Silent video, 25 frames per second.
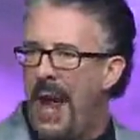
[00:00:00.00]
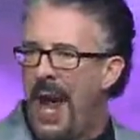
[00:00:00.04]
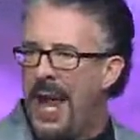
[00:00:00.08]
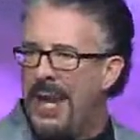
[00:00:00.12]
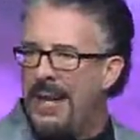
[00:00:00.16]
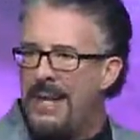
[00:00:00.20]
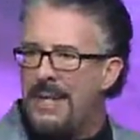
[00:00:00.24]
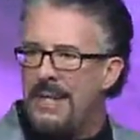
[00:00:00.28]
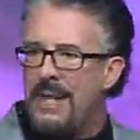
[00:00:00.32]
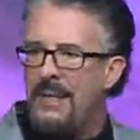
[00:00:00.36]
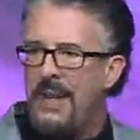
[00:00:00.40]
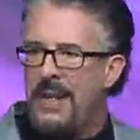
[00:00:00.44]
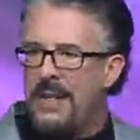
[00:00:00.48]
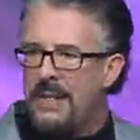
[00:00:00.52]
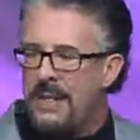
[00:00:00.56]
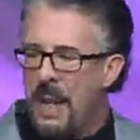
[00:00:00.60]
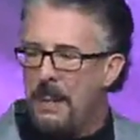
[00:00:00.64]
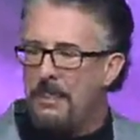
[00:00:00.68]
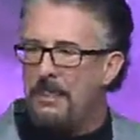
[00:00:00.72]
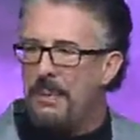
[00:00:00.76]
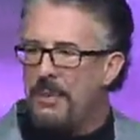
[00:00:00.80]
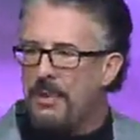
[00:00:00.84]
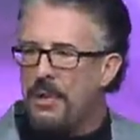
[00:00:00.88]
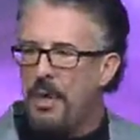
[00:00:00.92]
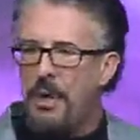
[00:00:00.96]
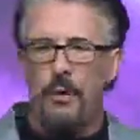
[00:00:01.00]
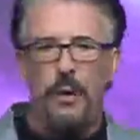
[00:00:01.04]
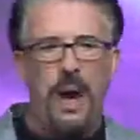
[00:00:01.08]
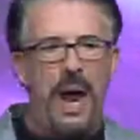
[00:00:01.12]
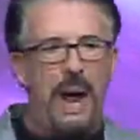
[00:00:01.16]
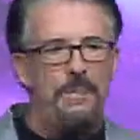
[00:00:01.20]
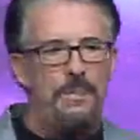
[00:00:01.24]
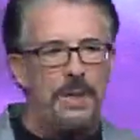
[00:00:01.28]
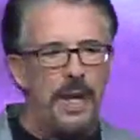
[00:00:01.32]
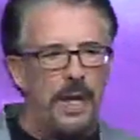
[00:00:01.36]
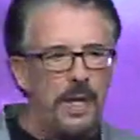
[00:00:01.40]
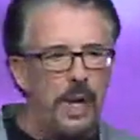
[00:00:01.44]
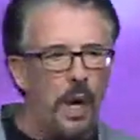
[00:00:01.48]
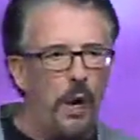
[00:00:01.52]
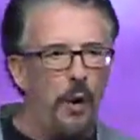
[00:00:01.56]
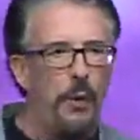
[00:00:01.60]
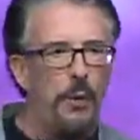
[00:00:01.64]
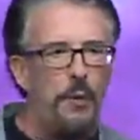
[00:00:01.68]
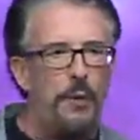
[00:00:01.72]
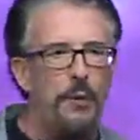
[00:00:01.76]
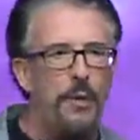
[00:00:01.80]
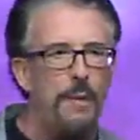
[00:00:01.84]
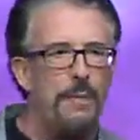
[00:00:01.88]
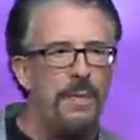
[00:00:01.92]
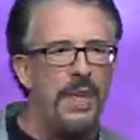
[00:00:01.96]
ran into the temple to grab the
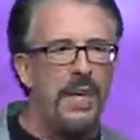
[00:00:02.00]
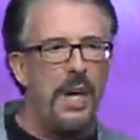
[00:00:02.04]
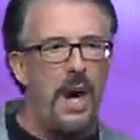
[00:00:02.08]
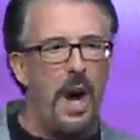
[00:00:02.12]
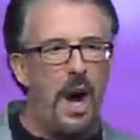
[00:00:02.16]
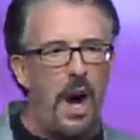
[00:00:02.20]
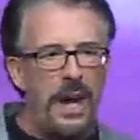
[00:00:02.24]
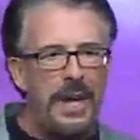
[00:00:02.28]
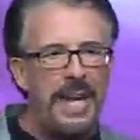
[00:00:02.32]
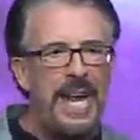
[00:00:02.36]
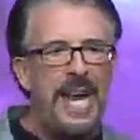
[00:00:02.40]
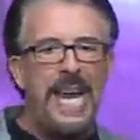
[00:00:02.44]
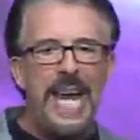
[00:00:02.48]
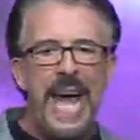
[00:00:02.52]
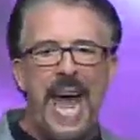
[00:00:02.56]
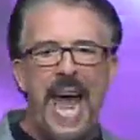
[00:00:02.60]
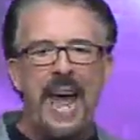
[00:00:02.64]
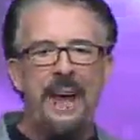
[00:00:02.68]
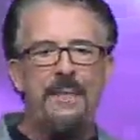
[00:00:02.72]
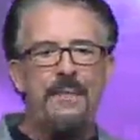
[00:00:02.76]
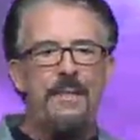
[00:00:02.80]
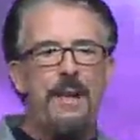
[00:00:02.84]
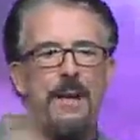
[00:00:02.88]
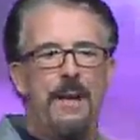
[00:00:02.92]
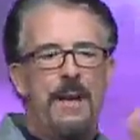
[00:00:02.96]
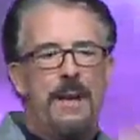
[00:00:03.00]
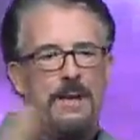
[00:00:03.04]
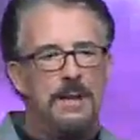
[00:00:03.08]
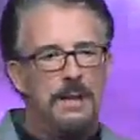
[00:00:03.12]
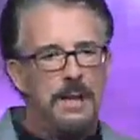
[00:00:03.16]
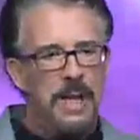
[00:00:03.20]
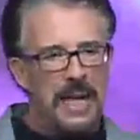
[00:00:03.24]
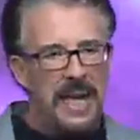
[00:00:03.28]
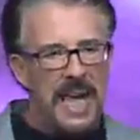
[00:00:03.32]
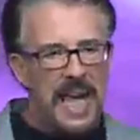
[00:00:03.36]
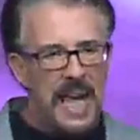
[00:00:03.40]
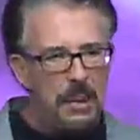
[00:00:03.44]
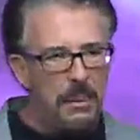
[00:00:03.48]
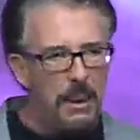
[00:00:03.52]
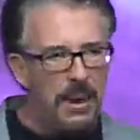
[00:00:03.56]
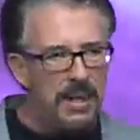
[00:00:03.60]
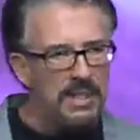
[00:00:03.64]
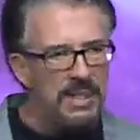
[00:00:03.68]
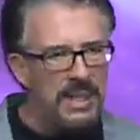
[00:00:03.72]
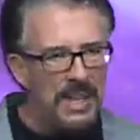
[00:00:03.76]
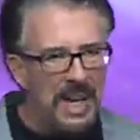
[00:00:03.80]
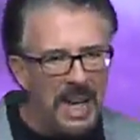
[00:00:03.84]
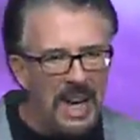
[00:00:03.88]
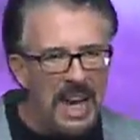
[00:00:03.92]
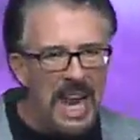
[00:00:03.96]
gold from the god, and he
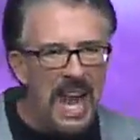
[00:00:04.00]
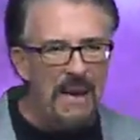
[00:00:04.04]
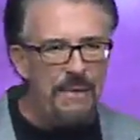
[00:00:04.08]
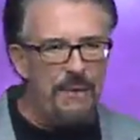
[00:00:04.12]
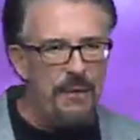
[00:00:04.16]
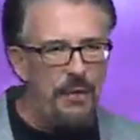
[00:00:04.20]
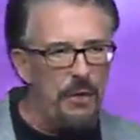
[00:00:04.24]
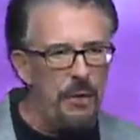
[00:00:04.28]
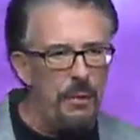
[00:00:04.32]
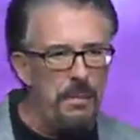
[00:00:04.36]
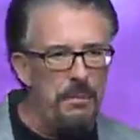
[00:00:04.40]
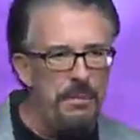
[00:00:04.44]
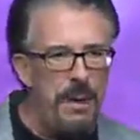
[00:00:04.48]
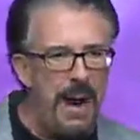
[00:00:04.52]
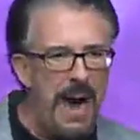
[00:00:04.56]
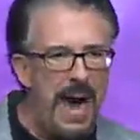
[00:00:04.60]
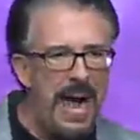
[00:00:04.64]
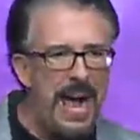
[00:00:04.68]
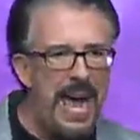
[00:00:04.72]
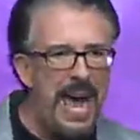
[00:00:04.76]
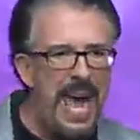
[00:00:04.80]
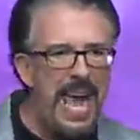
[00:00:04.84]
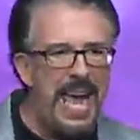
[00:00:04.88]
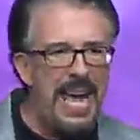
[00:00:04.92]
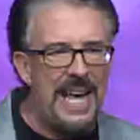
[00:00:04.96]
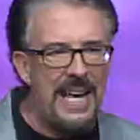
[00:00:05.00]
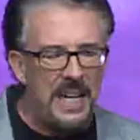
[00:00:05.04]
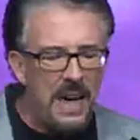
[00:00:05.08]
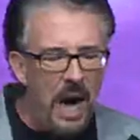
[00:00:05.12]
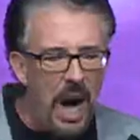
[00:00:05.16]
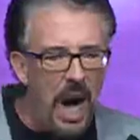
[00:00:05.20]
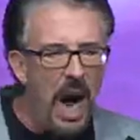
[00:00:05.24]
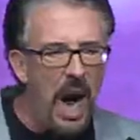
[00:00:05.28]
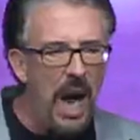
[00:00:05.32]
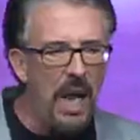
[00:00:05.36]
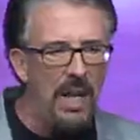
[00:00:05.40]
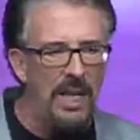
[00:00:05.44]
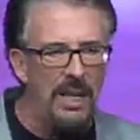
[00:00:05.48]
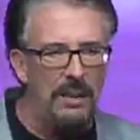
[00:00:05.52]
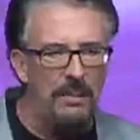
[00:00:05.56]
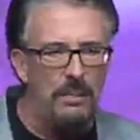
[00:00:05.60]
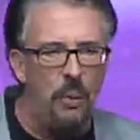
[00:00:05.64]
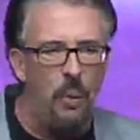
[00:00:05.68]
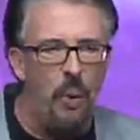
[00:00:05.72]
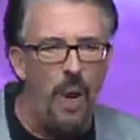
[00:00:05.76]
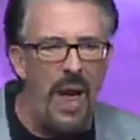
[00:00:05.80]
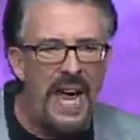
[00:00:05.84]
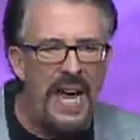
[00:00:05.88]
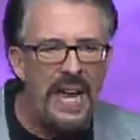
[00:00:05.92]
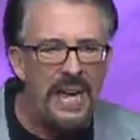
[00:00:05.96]
was leveled by a
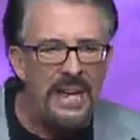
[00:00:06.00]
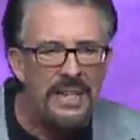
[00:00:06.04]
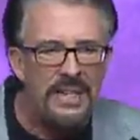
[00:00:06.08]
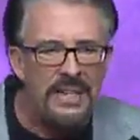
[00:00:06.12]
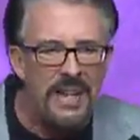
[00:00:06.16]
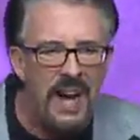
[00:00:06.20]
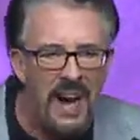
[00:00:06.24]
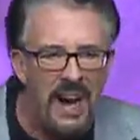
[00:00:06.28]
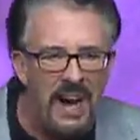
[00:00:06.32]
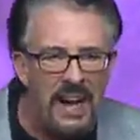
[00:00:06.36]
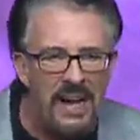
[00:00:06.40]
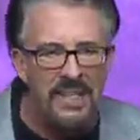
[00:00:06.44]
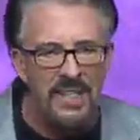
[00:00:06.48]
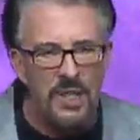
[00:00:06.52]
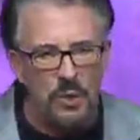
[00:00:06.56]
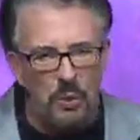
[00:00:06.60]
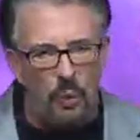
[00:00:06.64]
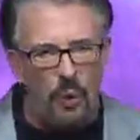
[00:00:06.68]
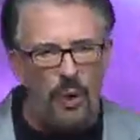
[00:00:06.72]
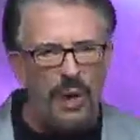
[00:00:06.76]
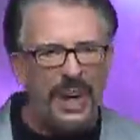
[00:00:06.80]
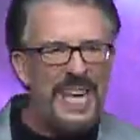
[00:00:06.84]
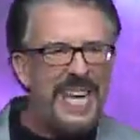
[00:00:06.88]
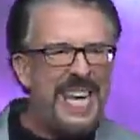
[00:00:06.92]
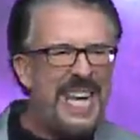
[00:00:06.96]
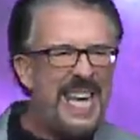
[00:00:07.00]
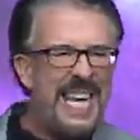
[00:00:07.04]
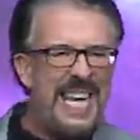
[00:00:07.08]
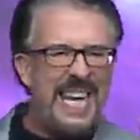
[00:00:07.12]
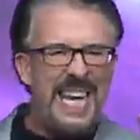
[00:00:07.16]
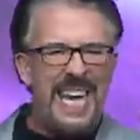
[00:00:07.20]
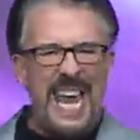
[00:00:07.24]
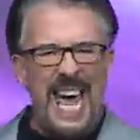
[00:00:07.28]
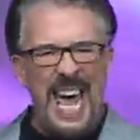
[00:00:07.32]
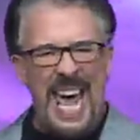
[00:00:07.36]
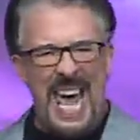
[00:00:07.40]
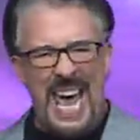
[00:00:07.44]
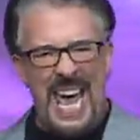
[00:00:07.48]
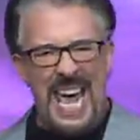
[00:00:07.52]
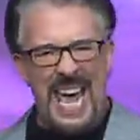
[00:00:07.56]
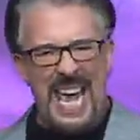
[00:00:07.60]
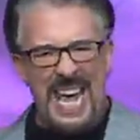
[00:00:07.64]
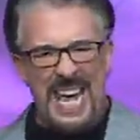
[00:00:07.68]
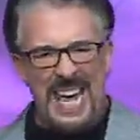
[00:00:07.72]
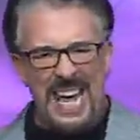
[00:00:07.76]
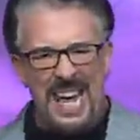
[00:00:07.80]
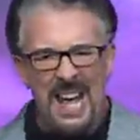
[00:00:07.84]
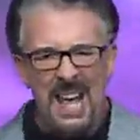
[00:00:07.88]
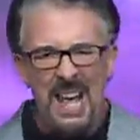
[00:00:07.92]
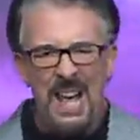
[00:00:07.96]
column weighing tons where he
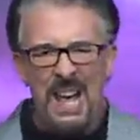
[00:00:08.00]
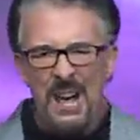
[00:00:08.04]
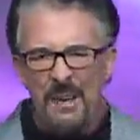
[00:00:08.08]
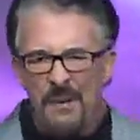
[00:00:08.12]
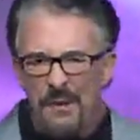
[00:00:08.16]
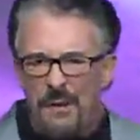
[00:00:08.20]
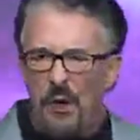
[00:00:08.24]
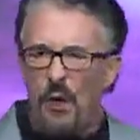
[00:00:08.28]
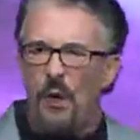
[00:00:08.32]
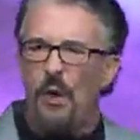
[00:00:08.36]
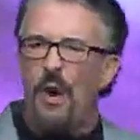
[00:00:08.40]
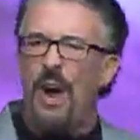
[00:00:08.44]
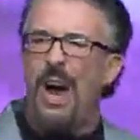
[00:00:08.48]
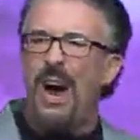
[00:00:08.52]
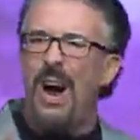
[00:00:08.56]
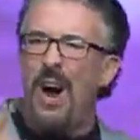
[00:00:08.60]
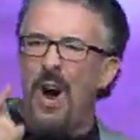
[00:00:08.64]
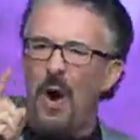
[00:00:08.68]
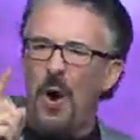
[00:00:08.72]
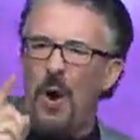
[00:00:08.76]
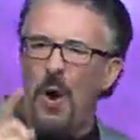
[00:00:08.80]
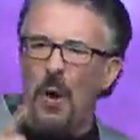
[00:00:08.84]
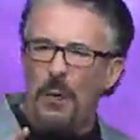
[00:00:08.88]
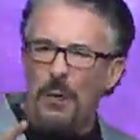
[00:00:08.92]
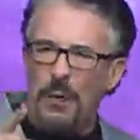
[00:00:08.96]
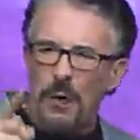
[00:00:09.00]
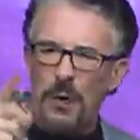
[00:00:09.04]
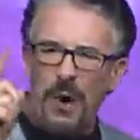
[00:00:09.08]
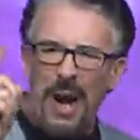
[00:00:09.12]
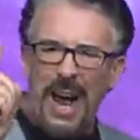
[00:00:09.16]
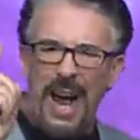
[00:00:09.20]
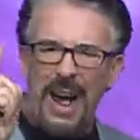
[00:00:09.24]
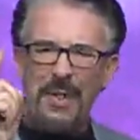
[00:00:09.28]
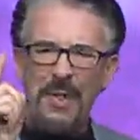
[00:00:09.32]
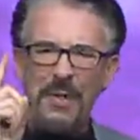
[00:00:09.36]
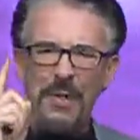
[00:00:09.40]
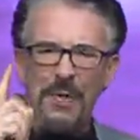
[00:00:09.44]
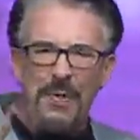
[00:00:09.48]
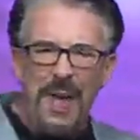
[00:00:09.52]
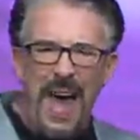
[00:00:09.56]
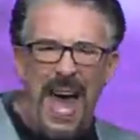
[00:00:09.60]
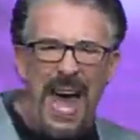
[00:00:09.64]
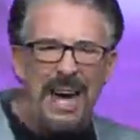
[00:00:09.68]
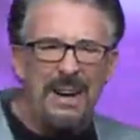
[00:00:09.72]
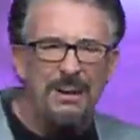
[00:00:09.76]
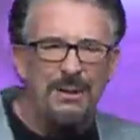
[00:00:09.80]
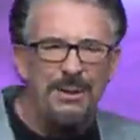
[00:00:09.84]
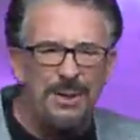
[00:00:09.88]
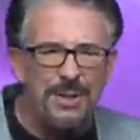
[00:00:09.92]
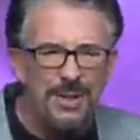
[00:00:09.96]
lay for over
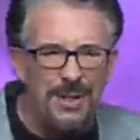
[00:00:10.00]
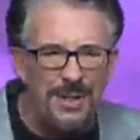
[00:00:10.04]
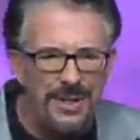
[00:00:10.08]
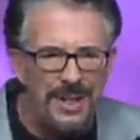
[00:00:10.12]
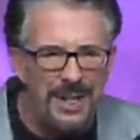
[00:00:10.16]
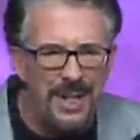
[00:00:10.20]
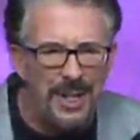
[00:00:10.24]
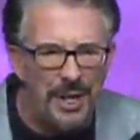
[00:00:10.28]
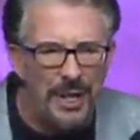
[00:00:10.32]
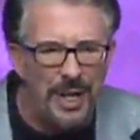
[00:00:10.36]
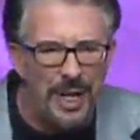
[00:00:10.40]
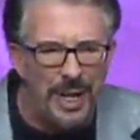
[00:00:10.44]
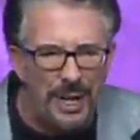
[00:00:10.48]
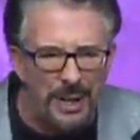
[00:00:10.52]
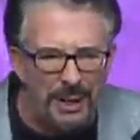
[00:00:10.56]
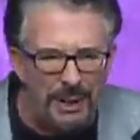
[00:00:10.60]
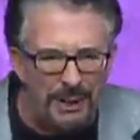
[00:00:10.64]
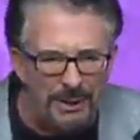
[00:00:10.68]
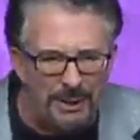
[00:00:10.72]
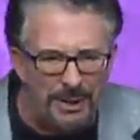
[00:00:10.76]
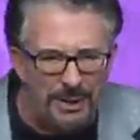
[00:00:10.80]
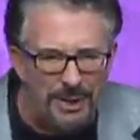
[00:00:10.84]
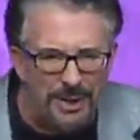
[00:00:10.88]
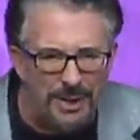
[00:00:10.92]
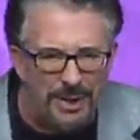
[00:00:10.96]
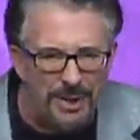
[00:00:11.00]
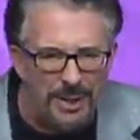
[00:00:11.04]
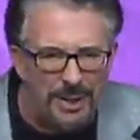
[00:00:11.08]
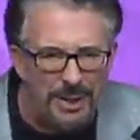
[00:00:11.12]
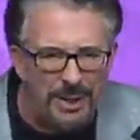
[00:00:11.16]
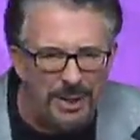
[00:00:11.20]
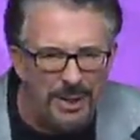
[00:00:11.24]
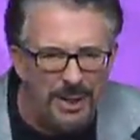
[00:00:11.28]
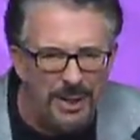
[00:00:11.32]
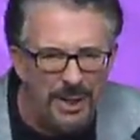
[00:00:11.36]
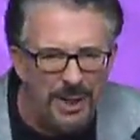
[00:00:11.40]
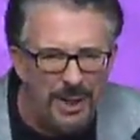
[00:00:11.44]
1,000 years.